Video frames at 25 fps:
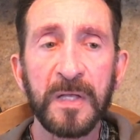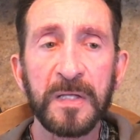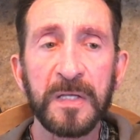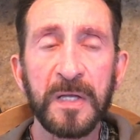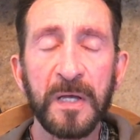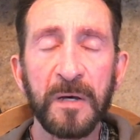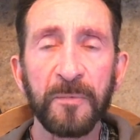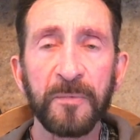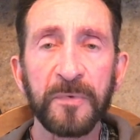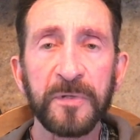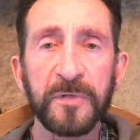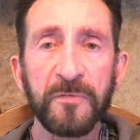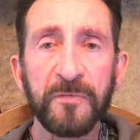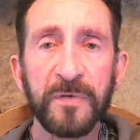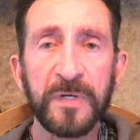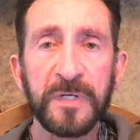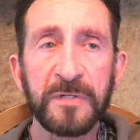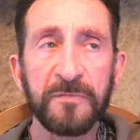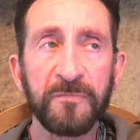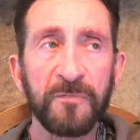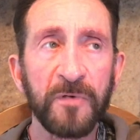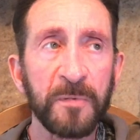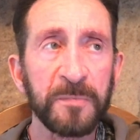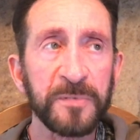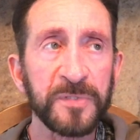Yeah, when you're reading
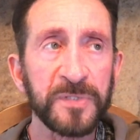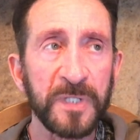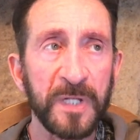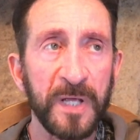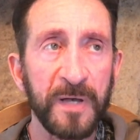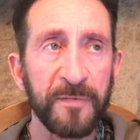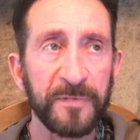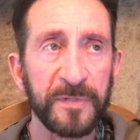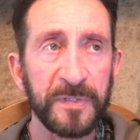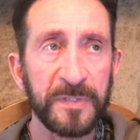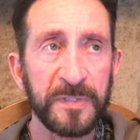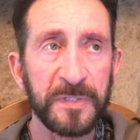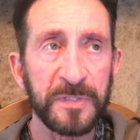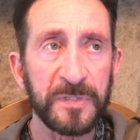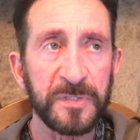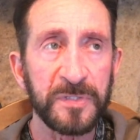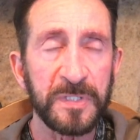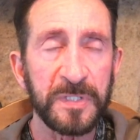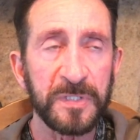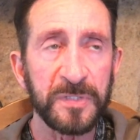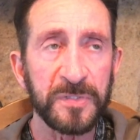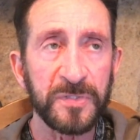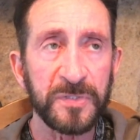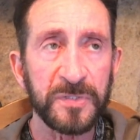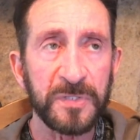in Romans 11, is
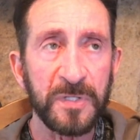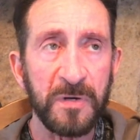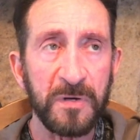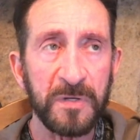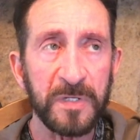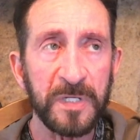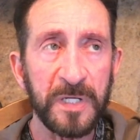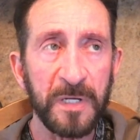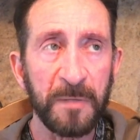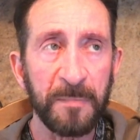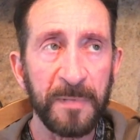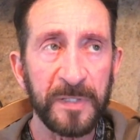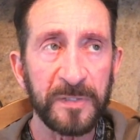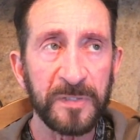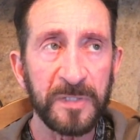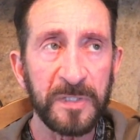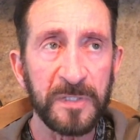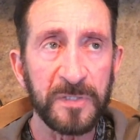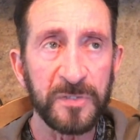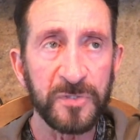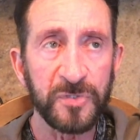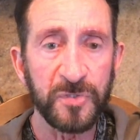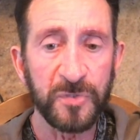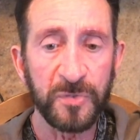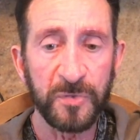it's talking about the
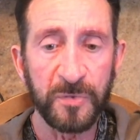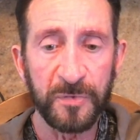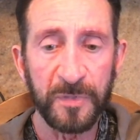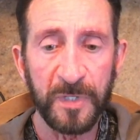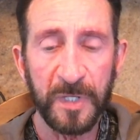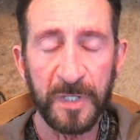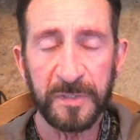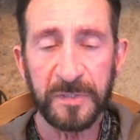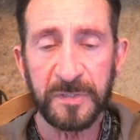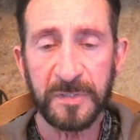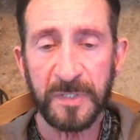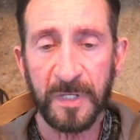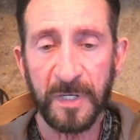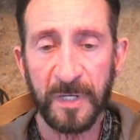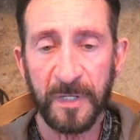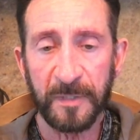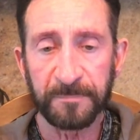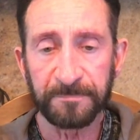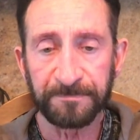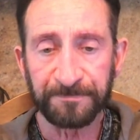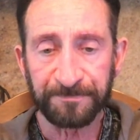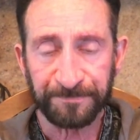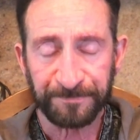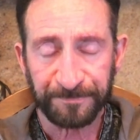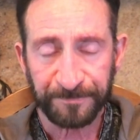issue that
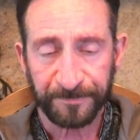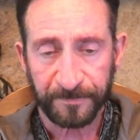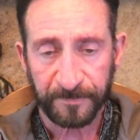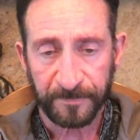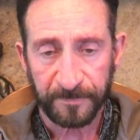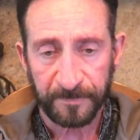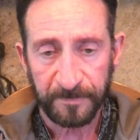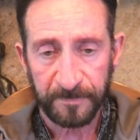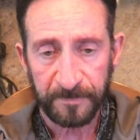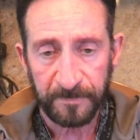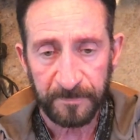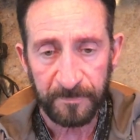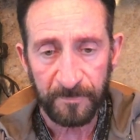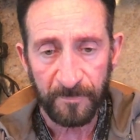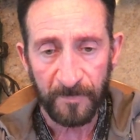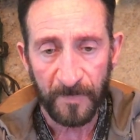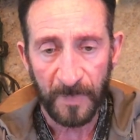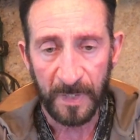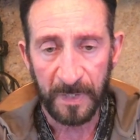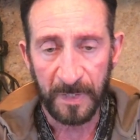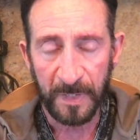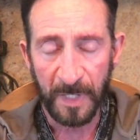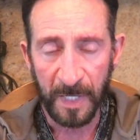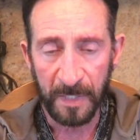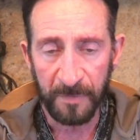um,
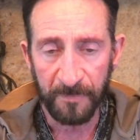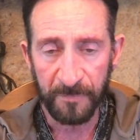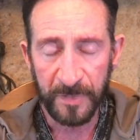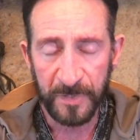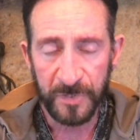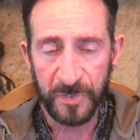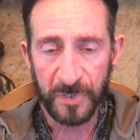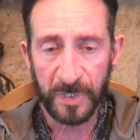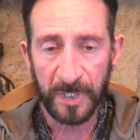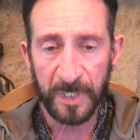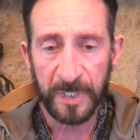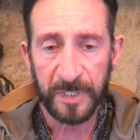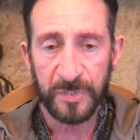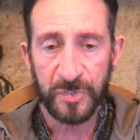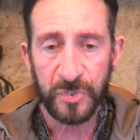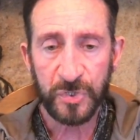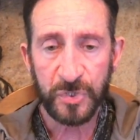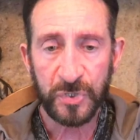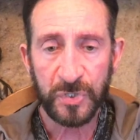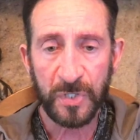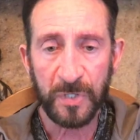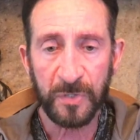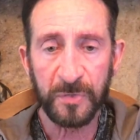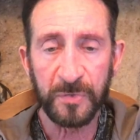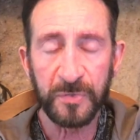God originally
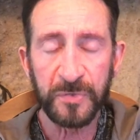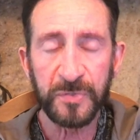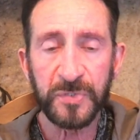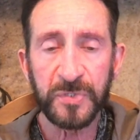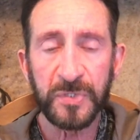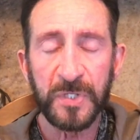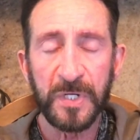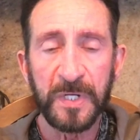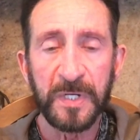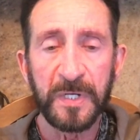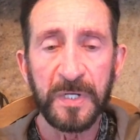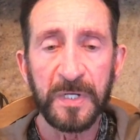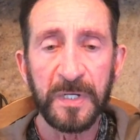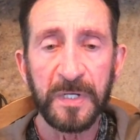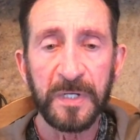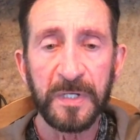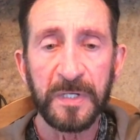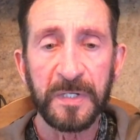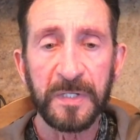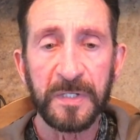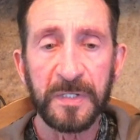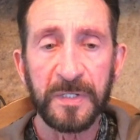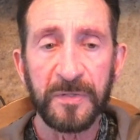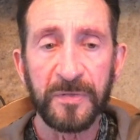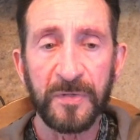chose
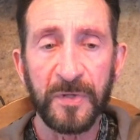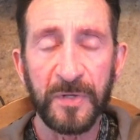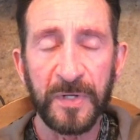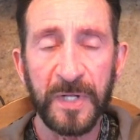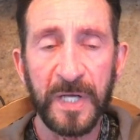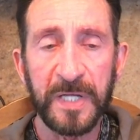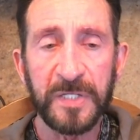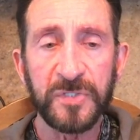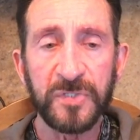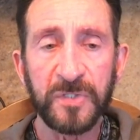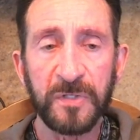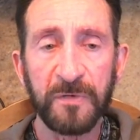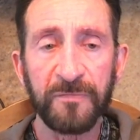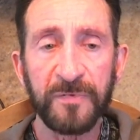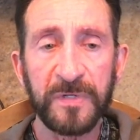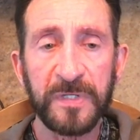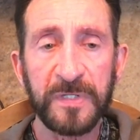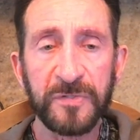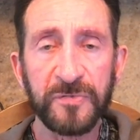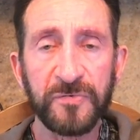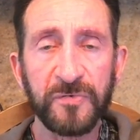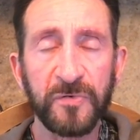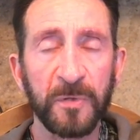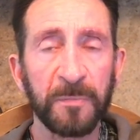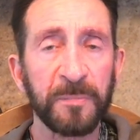the nation of
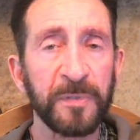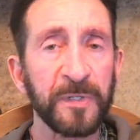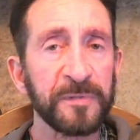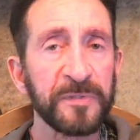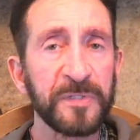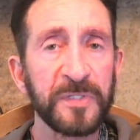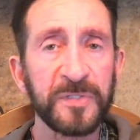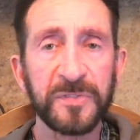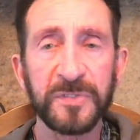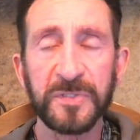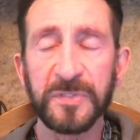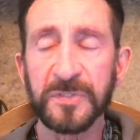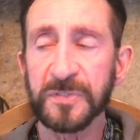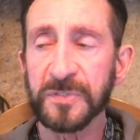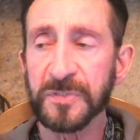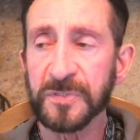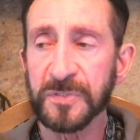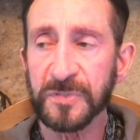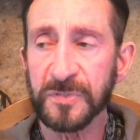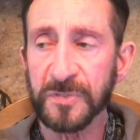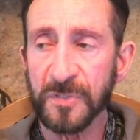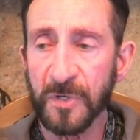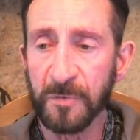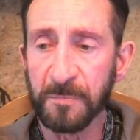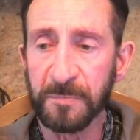Israel, but this is
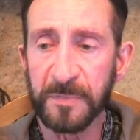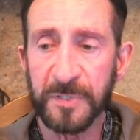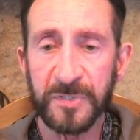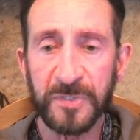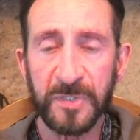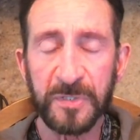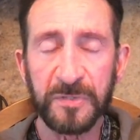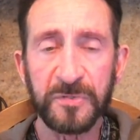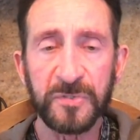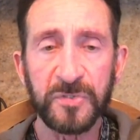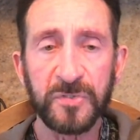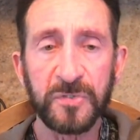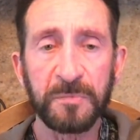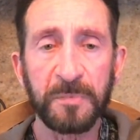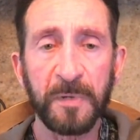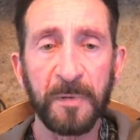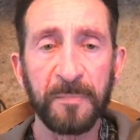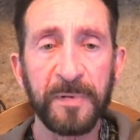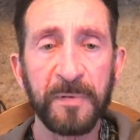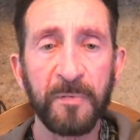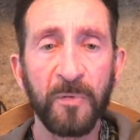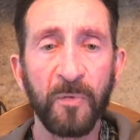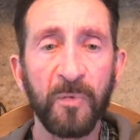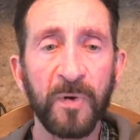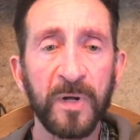so misunderstood by
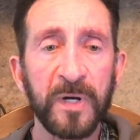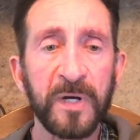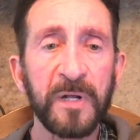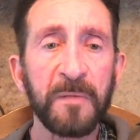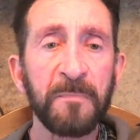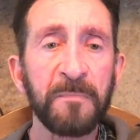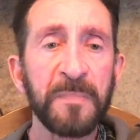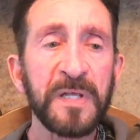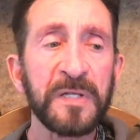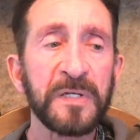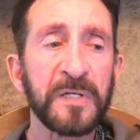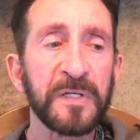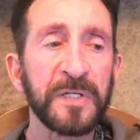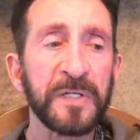people. What did it mean